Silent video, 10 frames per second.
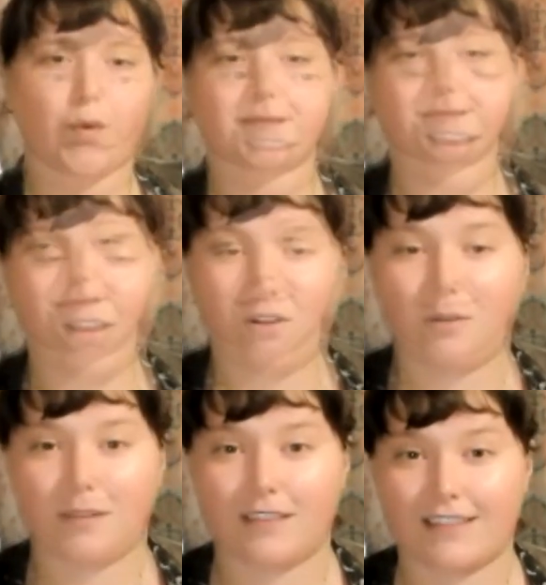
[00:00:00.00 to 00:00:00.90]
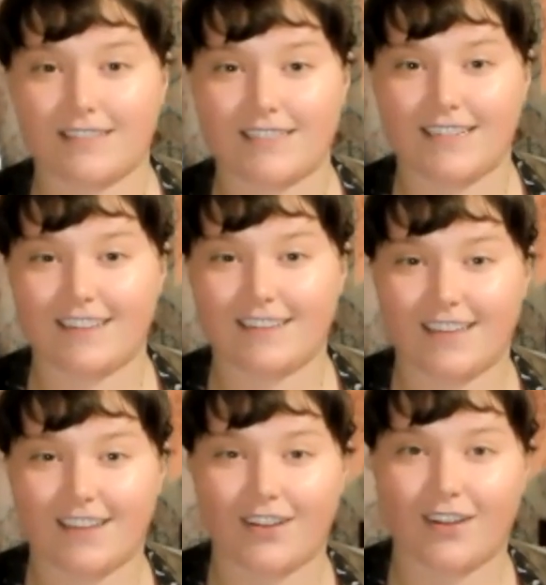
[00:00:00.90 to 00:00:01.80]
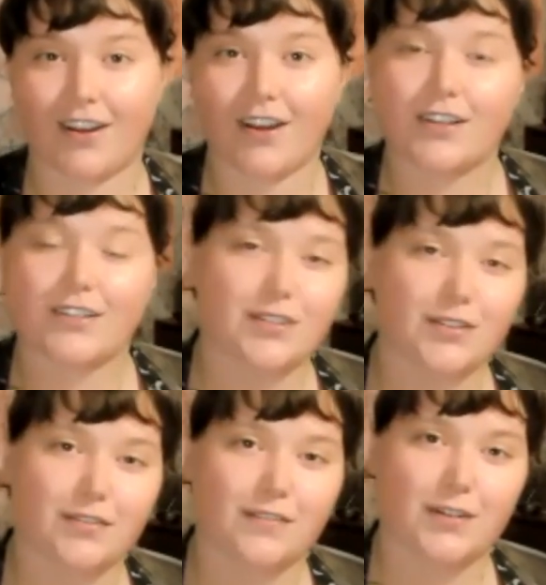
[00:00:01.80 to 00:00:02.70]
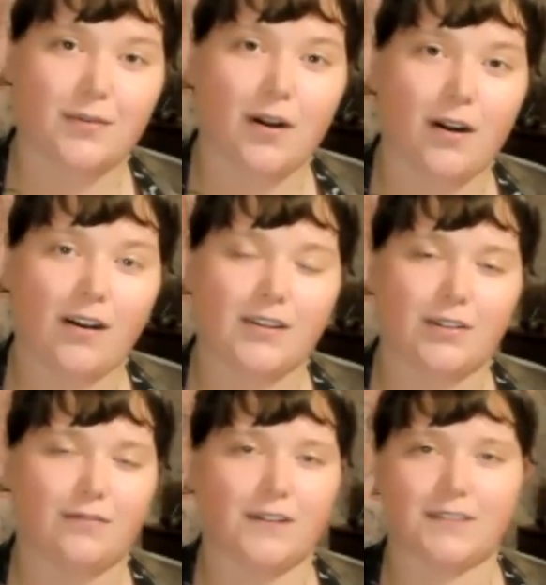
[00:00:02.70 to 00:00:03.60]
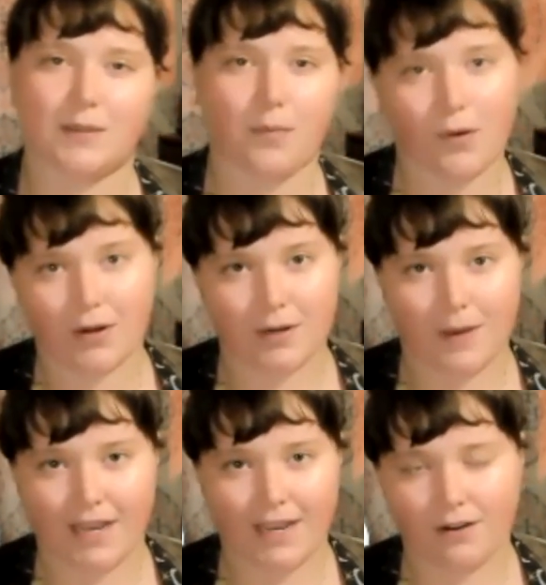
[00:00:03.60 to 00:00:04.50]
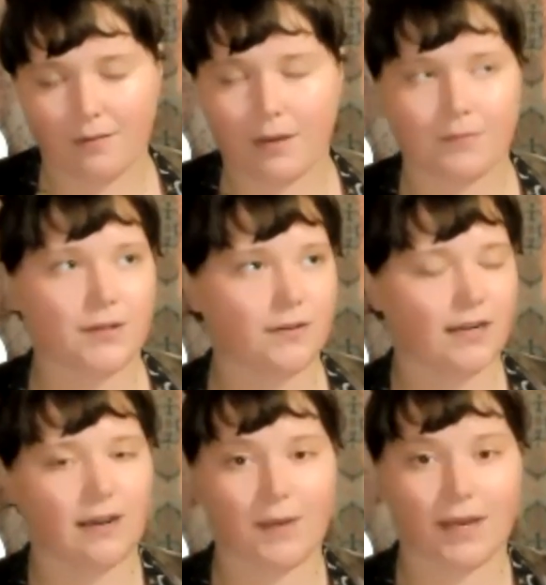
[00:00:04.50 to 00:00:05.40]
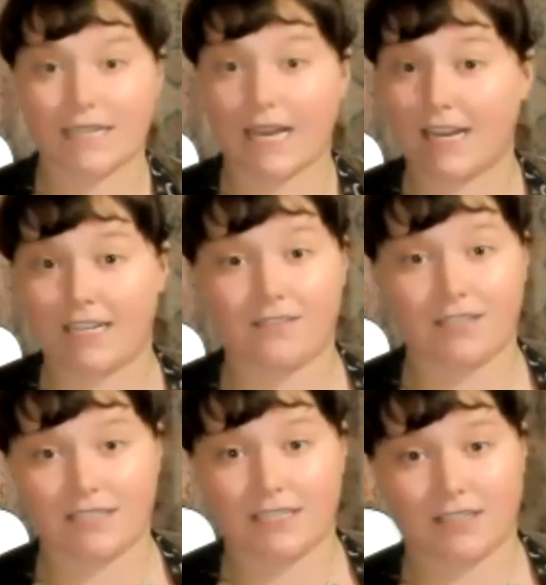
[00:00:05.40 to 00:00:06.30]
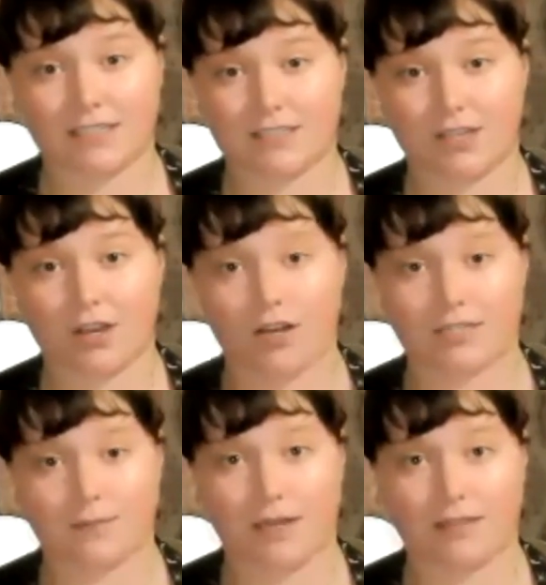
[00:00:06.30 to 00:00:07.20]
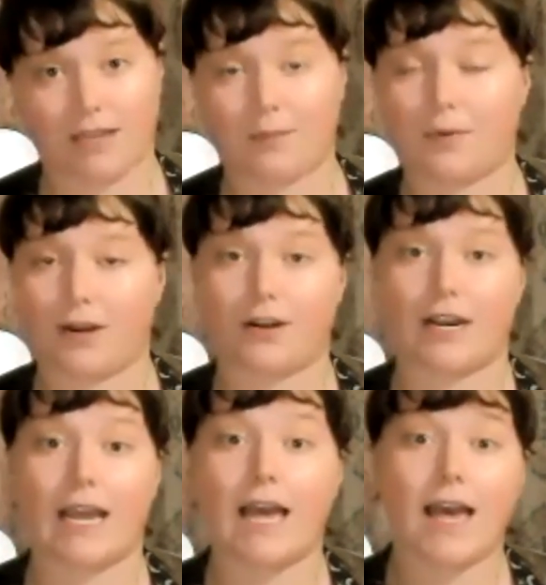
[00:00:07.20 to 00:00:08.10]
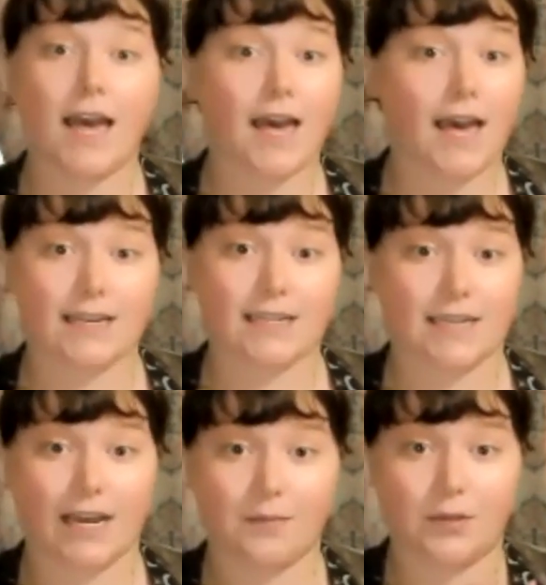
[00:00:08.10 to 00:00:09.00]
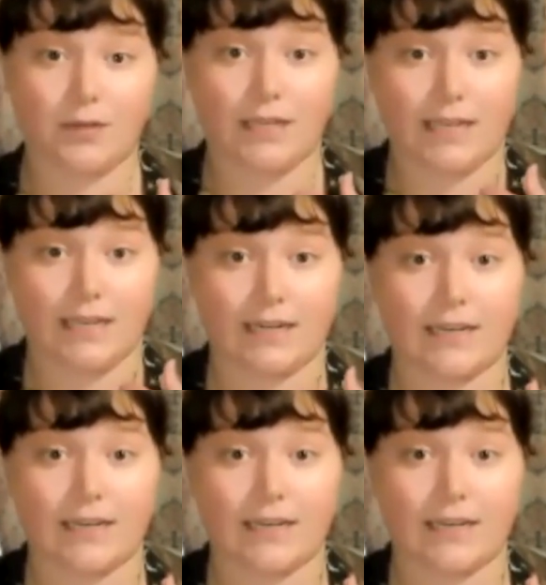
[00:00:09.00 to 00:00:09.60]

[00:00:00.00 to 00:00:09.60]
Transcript: I hope that this healing served you all and you felt supported by it. Remember, you can come back to any of these healings in the on-demand library anytime you need.